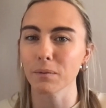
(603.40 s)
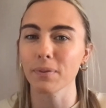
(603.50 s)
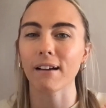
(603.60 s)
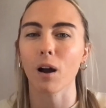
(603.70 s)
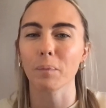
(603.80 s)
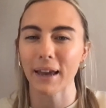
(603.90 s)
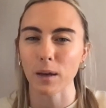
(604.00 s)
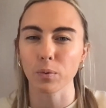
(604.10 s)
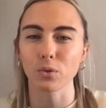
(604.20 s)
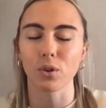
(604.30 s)
there are
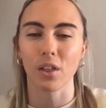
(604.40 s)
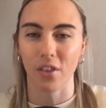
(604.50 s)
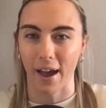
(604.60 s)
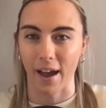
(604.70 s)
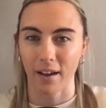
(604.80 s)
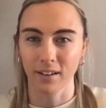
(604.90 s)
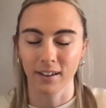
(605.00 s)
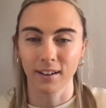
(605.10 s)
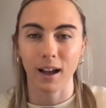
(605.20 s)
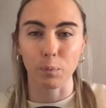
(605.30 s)
people there.
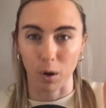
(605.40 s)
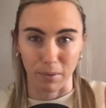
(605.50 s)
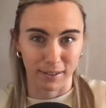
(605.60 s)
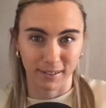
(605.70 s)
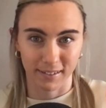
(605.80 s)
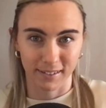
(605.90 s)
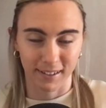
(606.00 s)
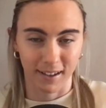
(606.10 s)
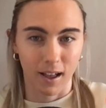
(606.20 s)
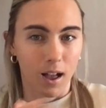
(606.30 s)
I promise.
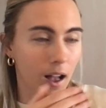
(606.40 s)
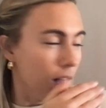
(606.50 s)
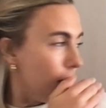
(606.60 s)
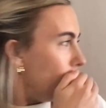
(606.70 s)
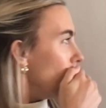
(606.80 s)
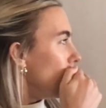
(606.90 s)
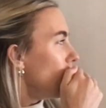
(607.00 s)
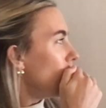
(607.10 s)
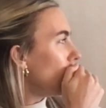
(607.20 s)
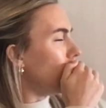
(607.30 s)

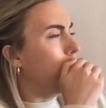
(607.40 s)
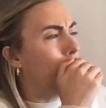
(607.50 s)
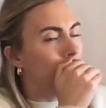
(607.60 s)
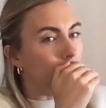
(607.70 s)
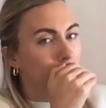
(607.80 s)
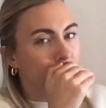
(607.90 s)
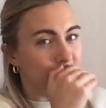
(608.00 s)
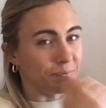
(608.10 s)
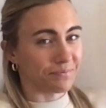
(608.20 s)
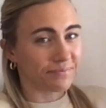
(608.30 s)

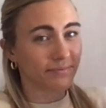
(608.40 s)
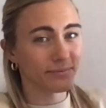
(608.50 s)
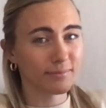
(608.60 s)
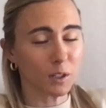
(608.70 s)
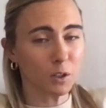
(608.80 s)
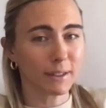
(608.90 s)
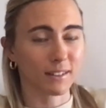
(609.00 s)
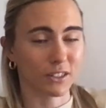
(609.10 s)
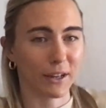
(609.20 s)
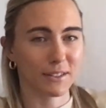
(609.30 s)
Oh my
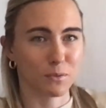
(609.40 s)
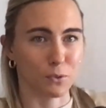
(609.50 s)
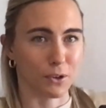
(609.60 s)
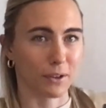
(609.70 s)
gosh, I need some water.